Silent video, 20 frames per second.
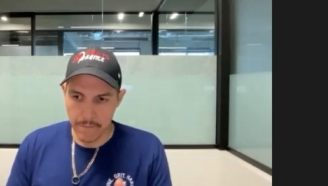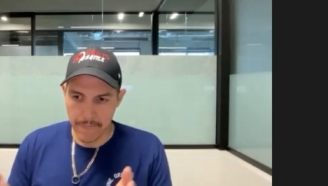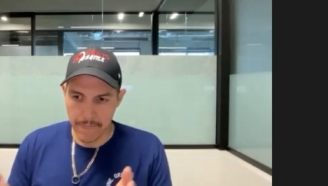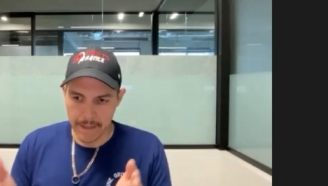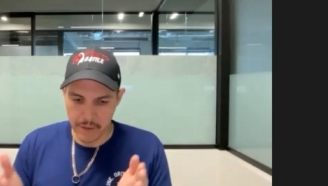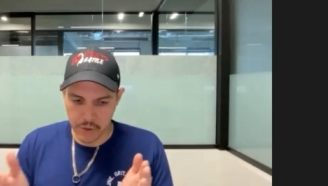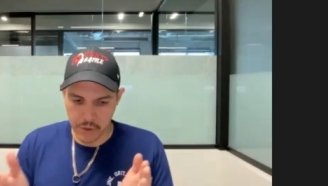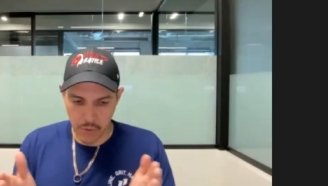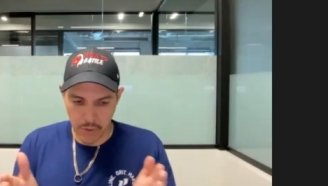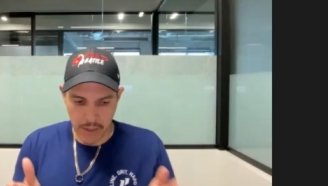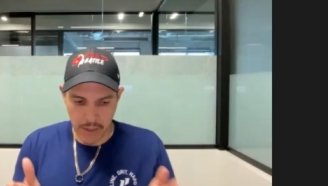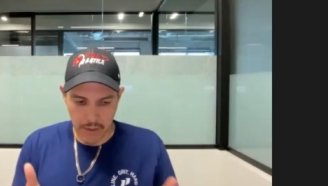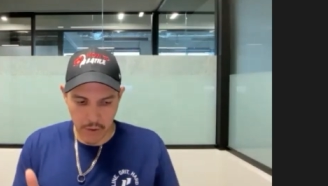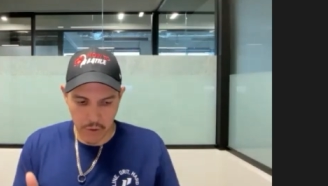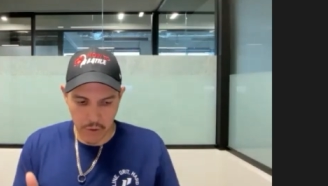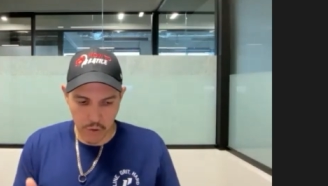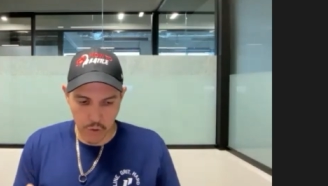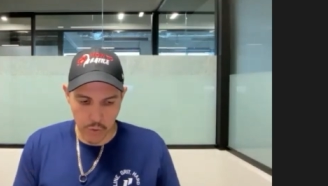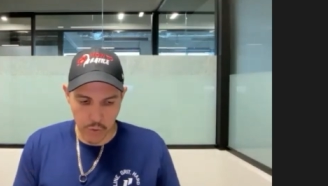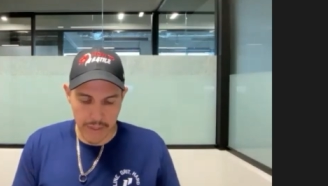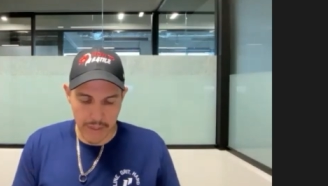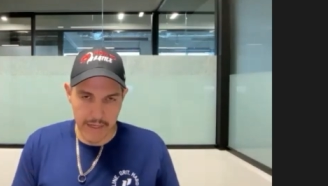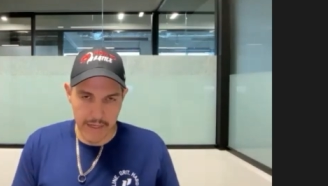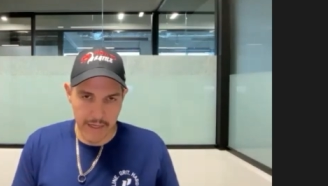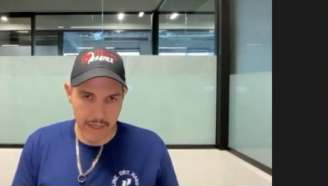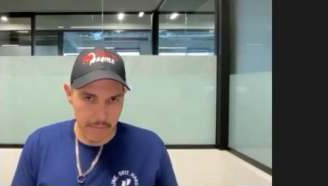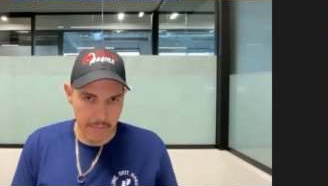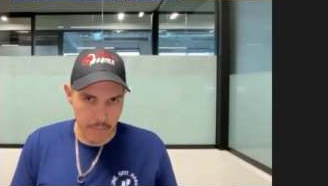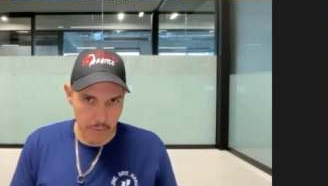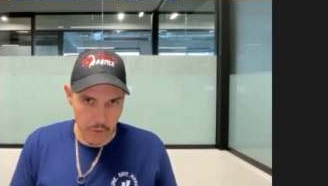and so
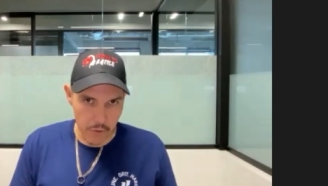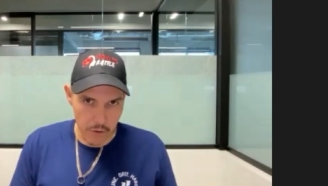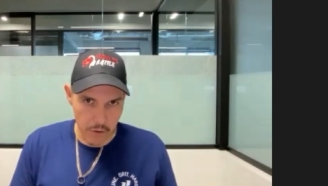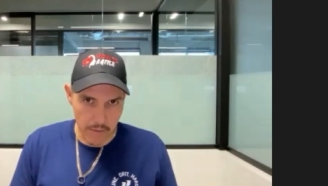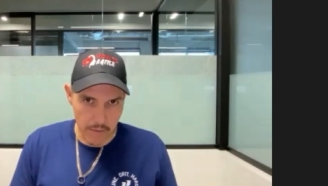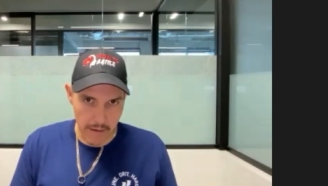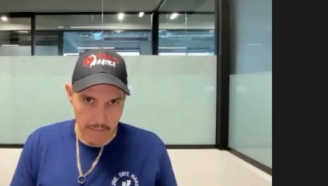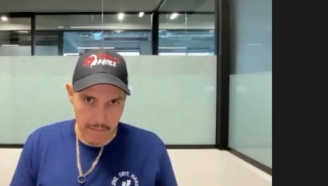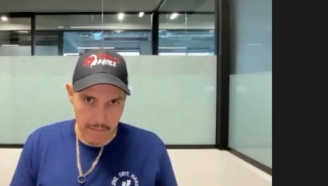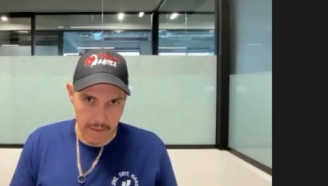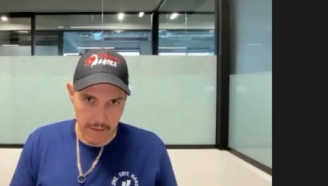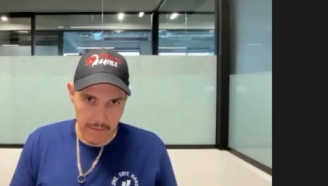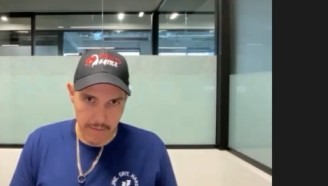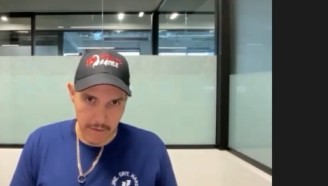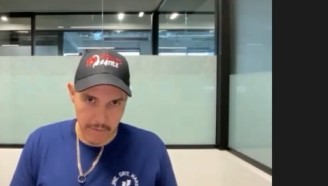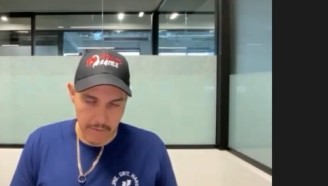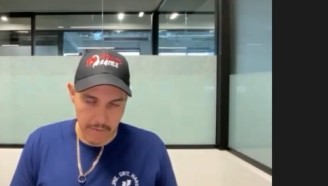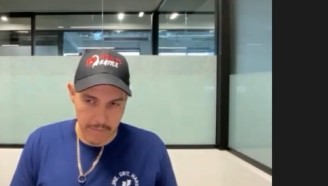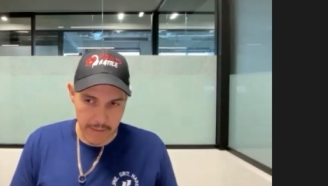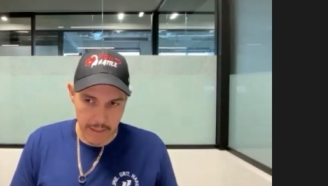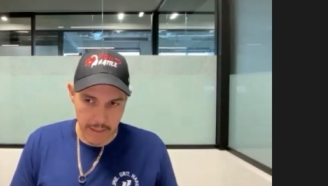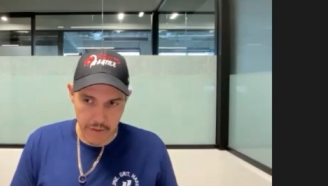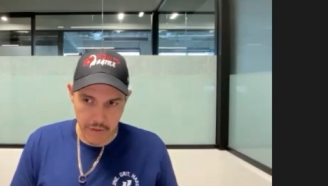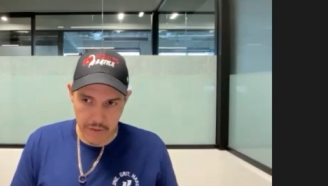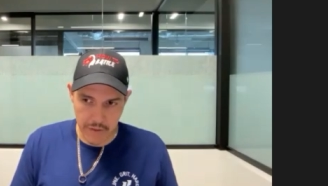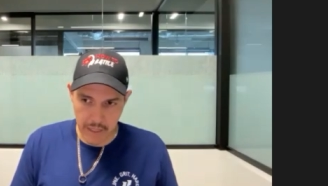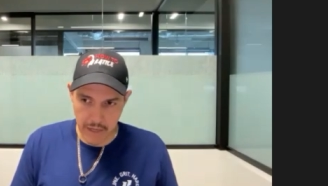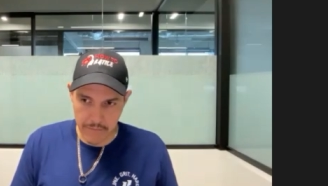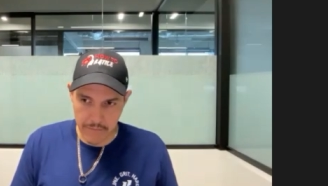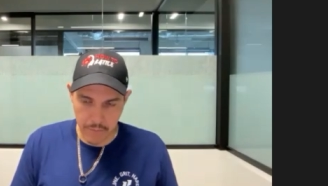creating a program i believe every man
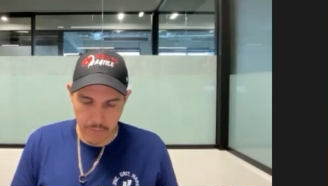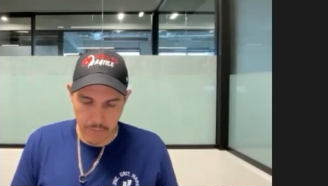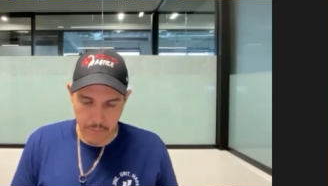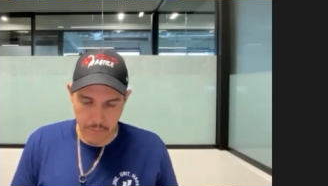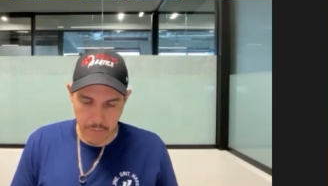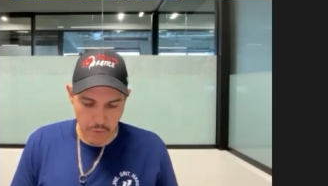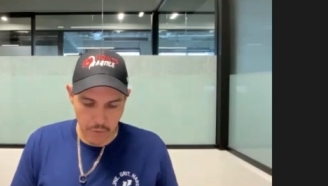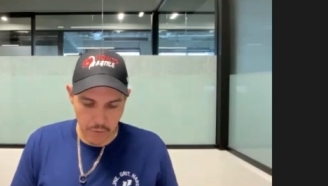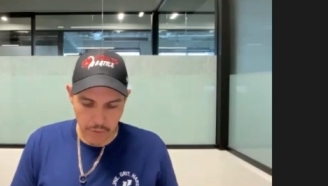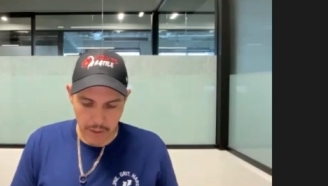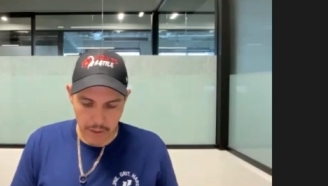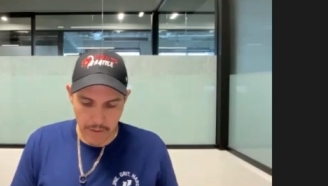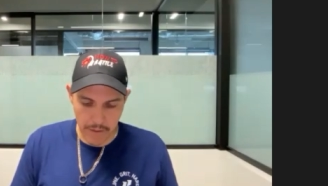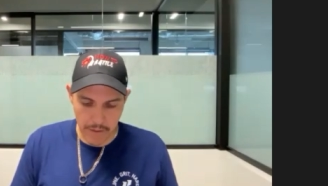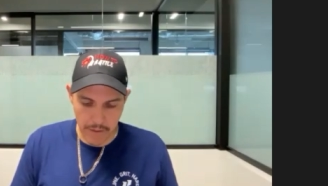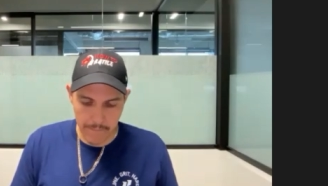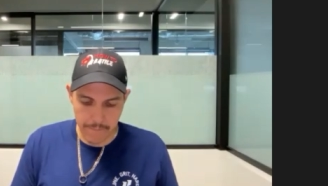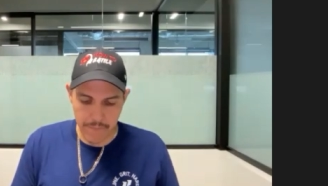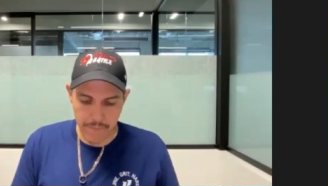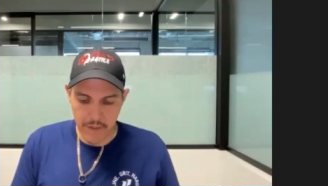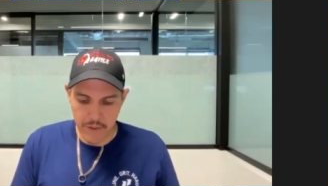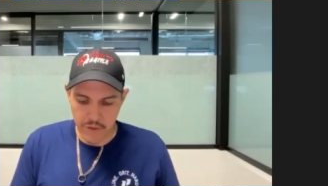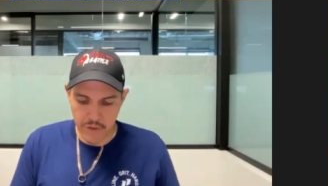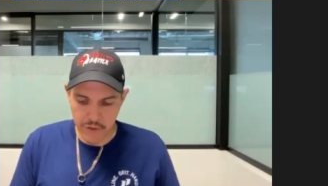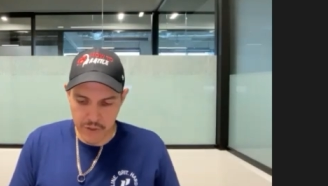should have a program should